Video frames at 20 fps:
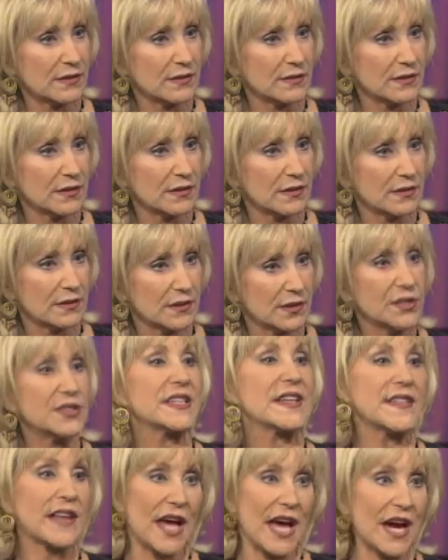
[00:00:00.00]
The lower the better.
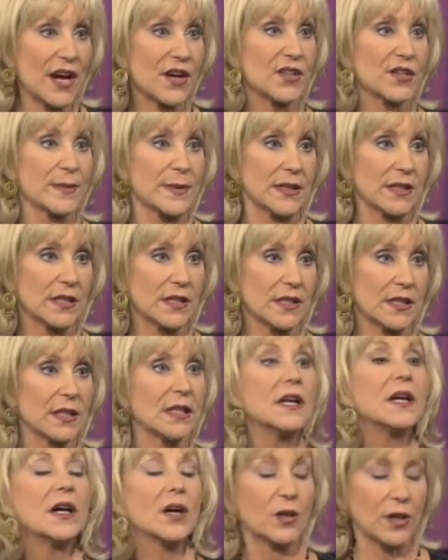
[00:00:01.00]
0 means you have
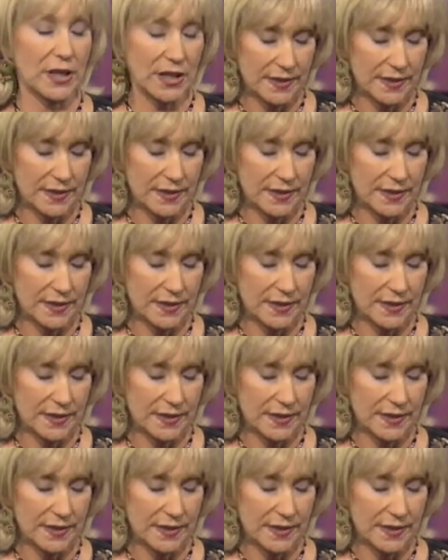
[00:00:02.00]
no plaque.